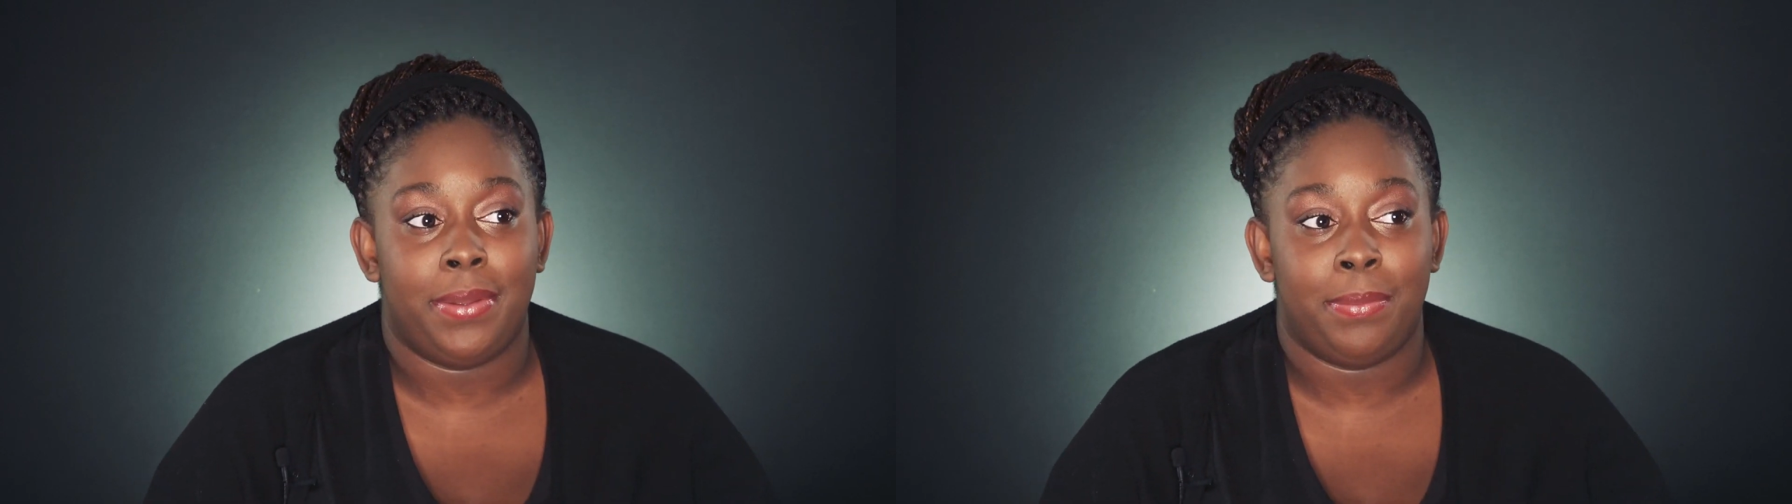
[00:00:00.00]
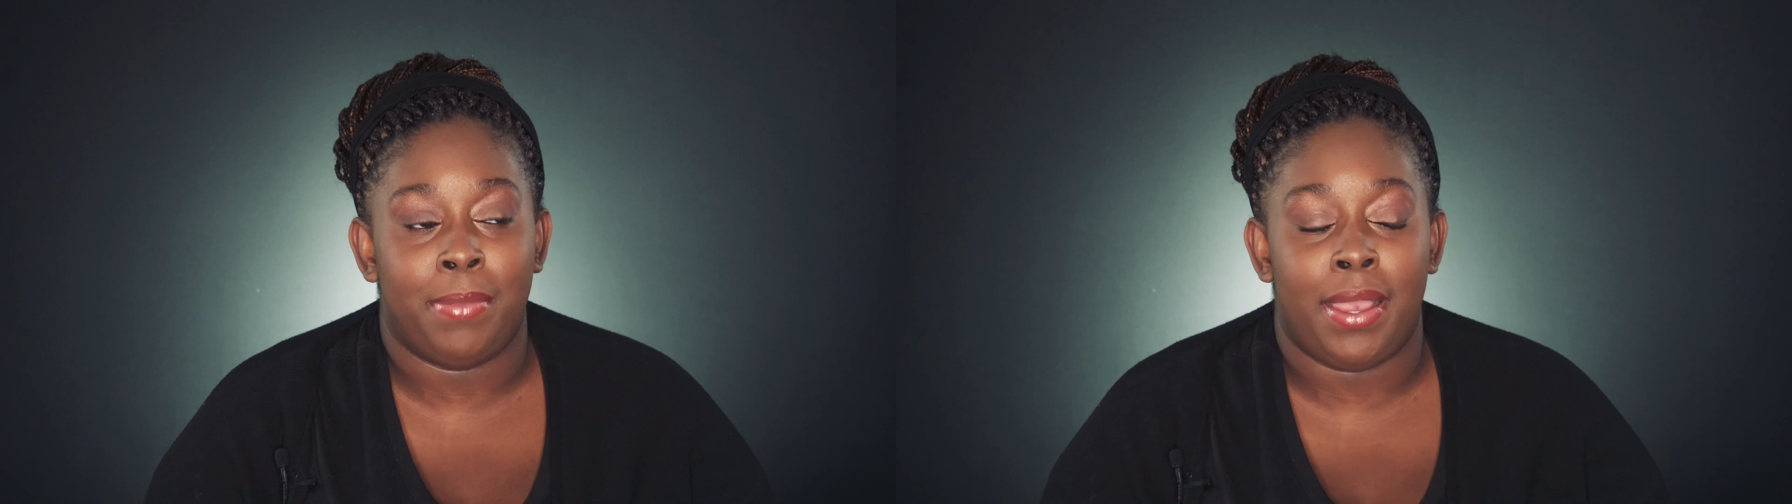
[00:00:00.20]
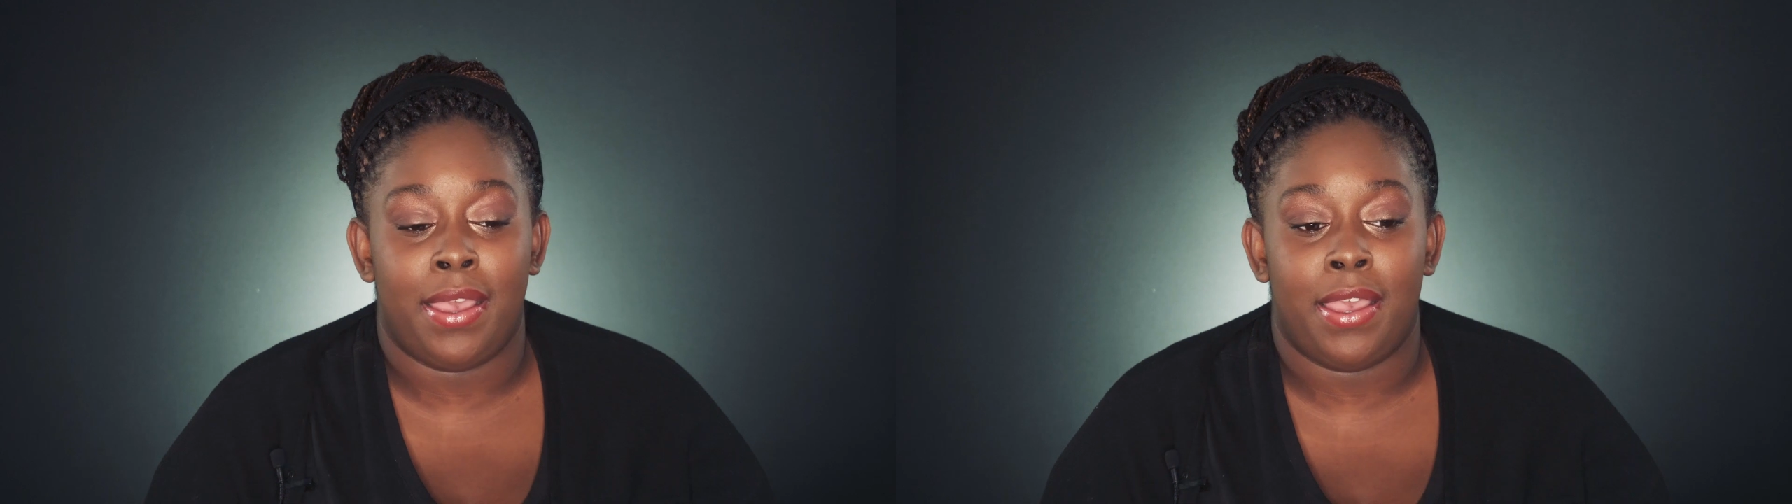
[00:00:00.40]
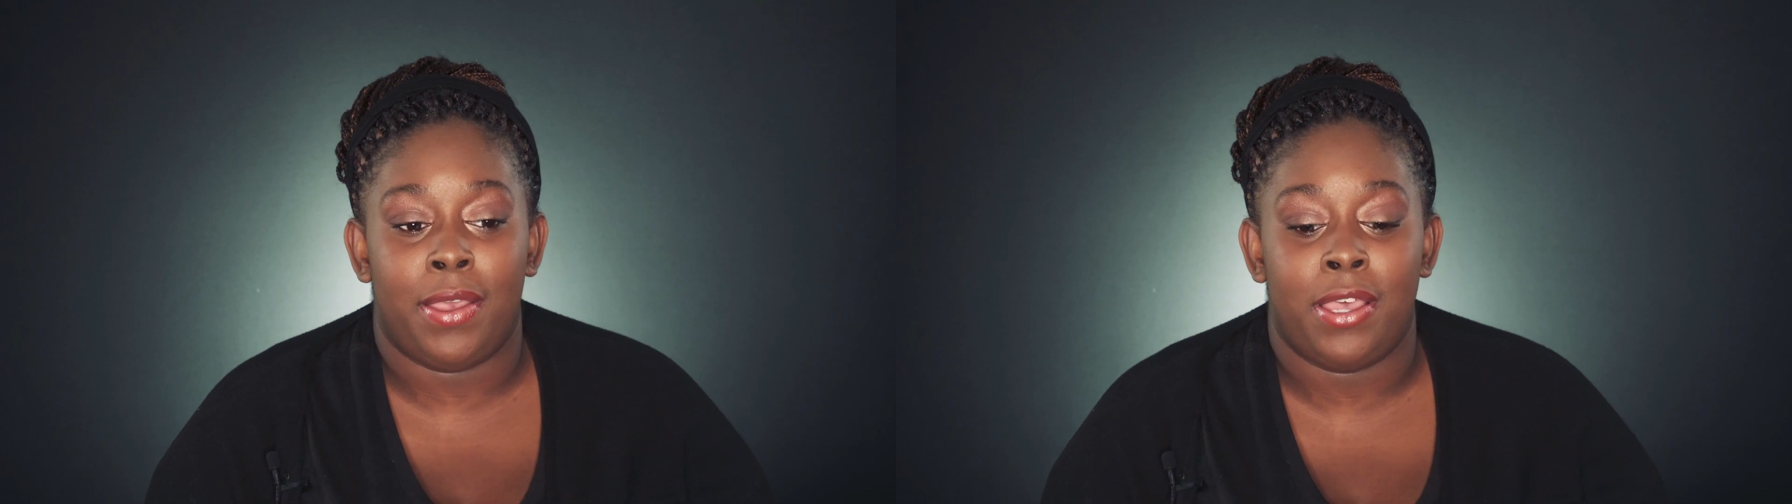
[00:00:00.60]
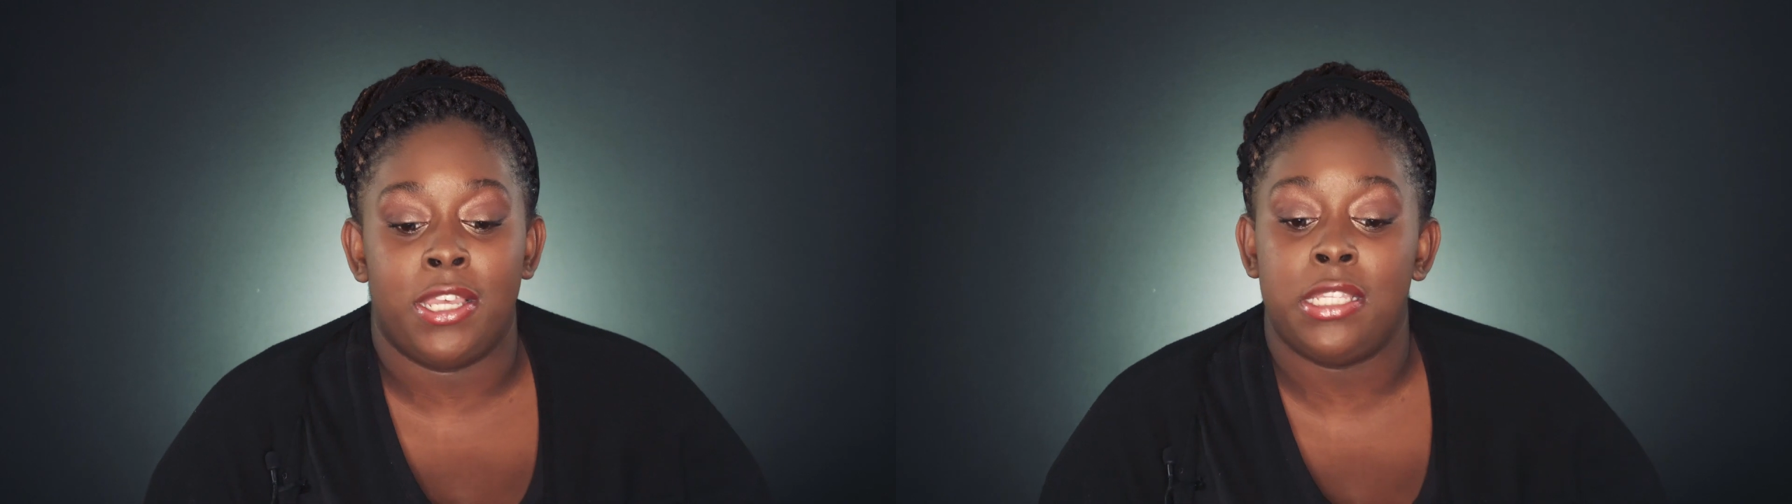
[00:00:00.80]

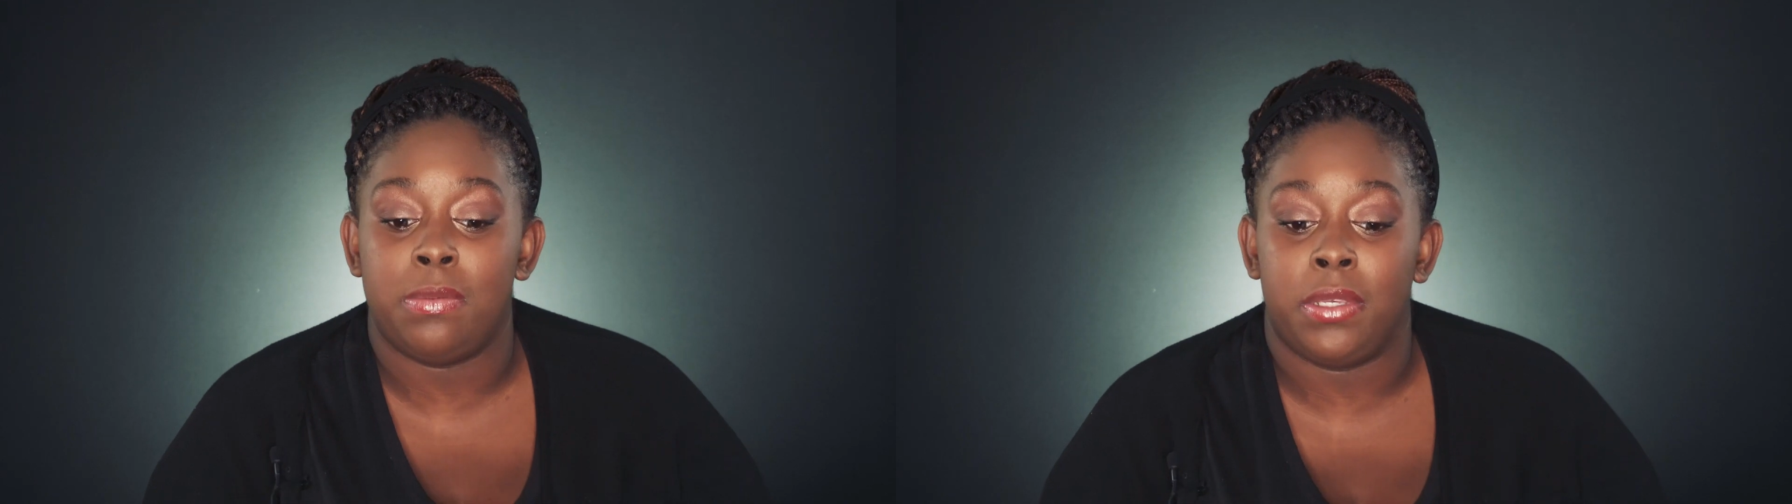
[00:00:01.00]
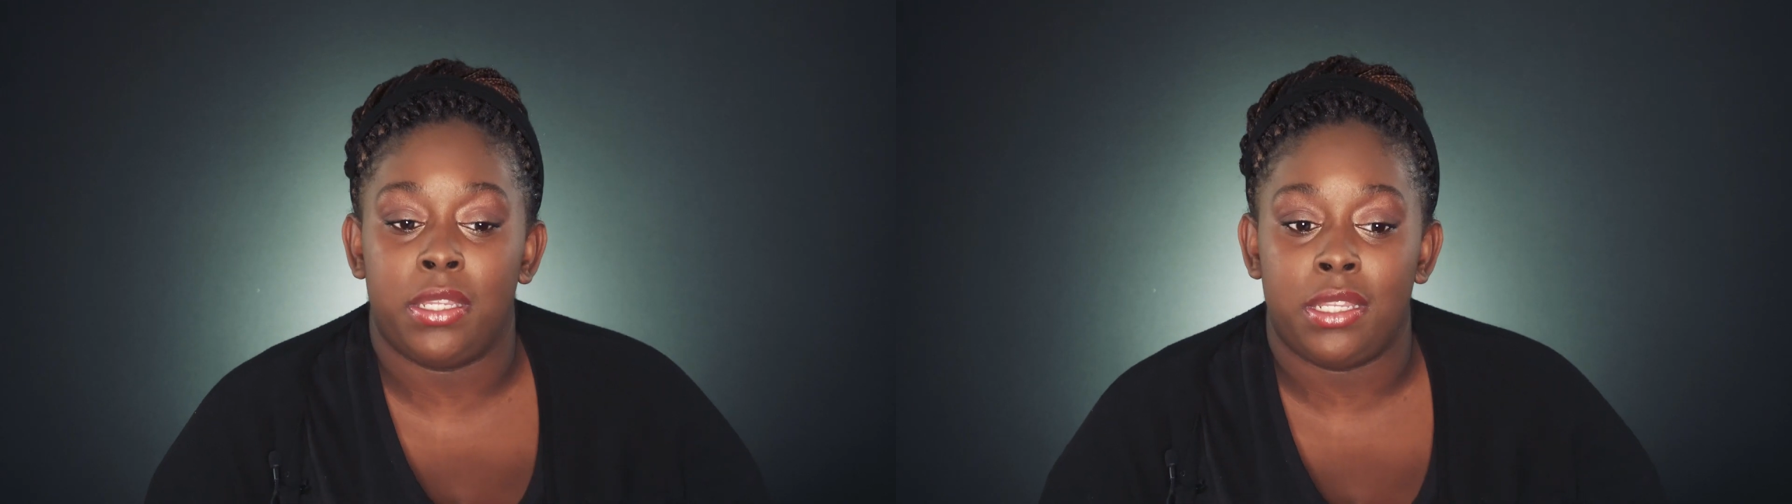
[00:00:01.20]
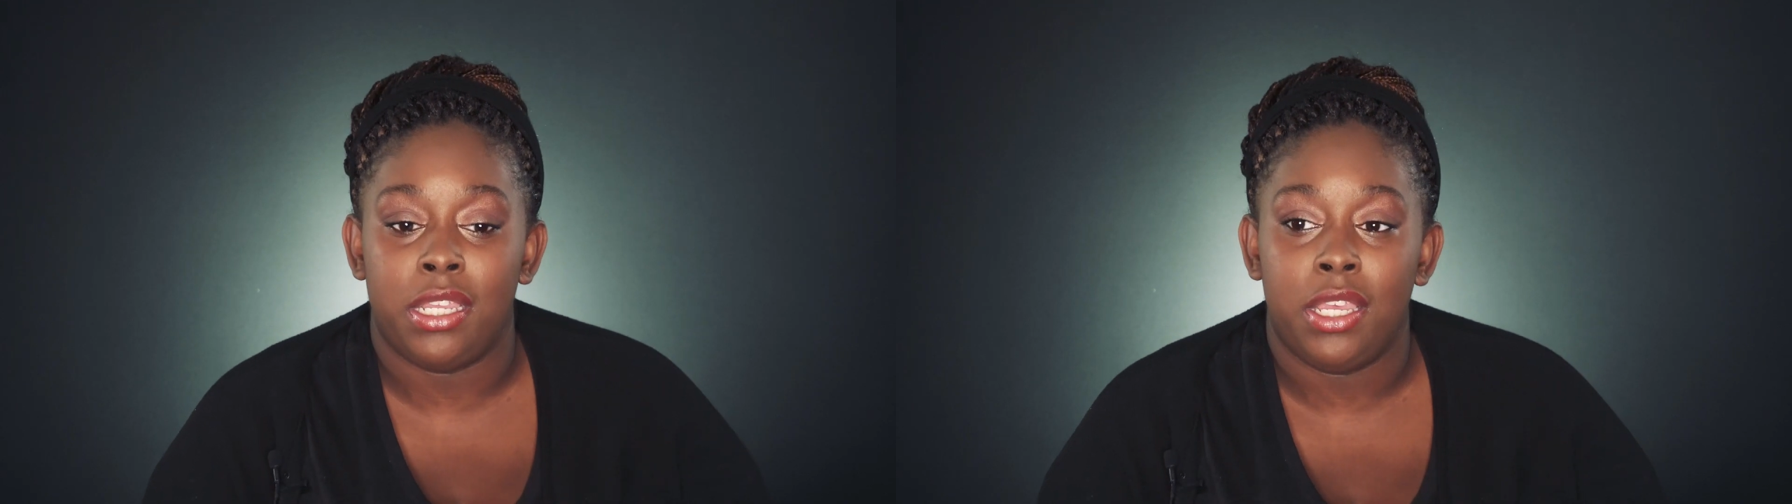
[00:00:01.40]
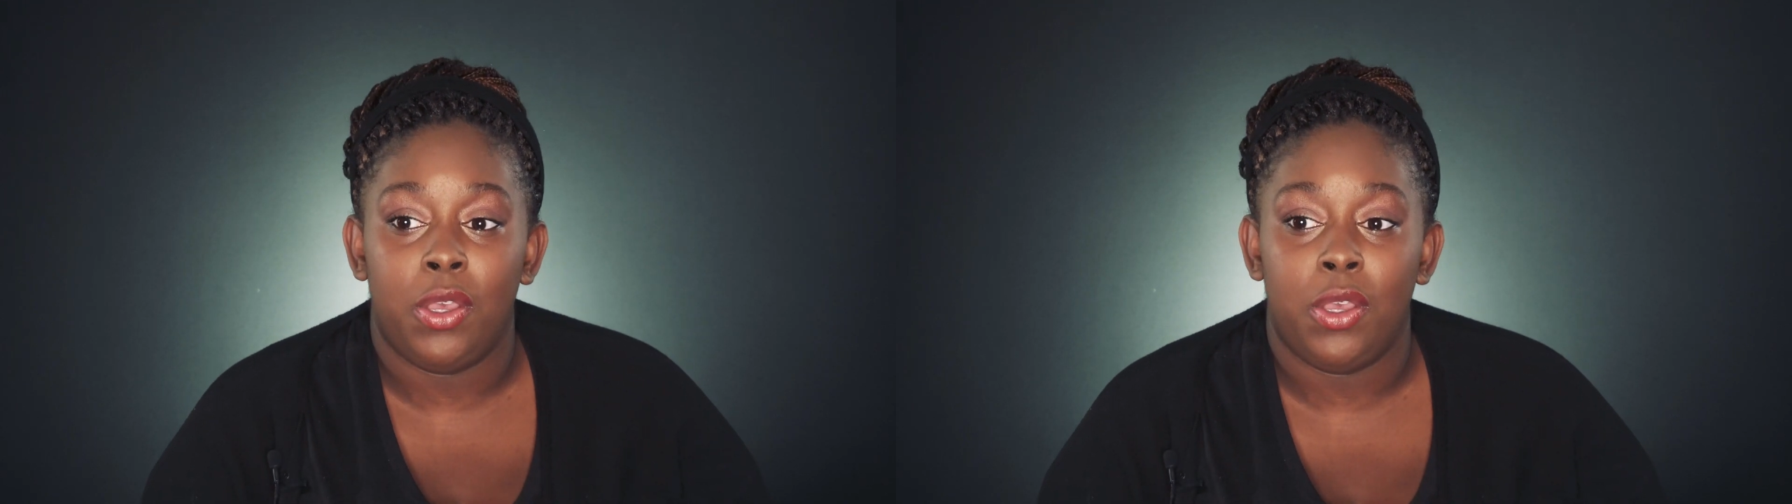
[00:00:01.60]
my husband